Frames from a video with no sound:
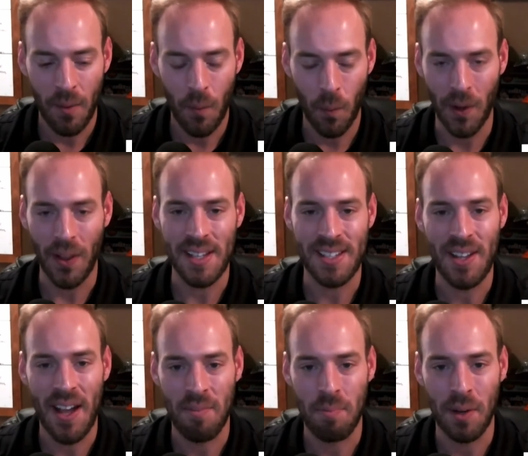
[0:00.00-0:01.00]
realize that you
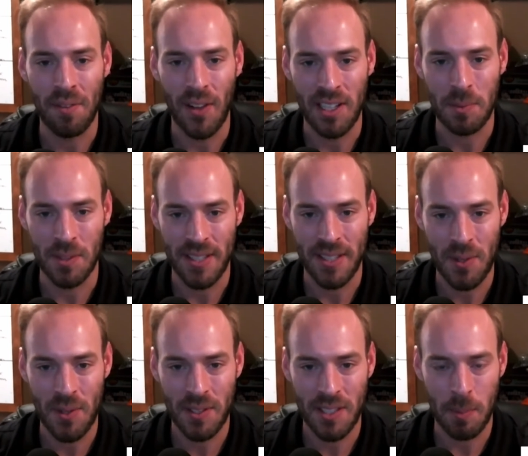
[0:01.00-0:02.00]
have pretty flexible
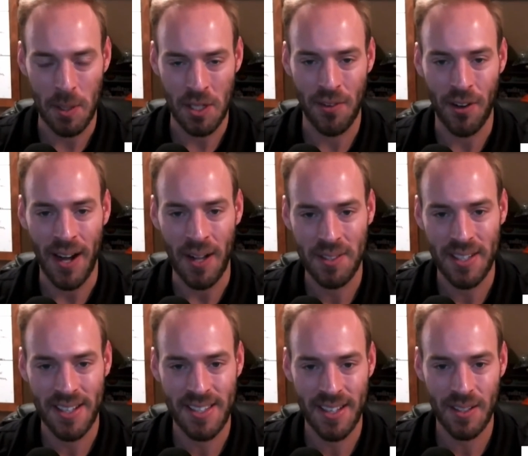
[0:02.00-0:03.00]
schedules, especially if you're in
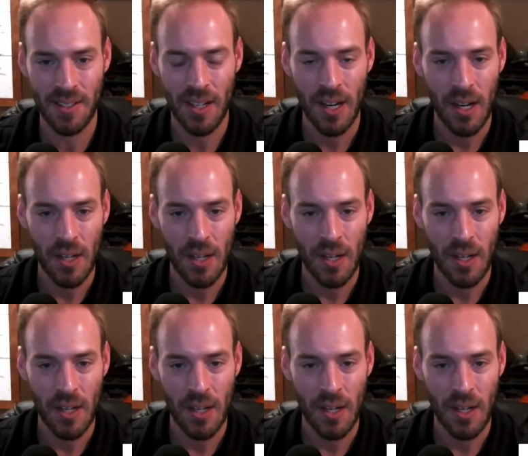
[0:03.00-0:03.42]
outside sales.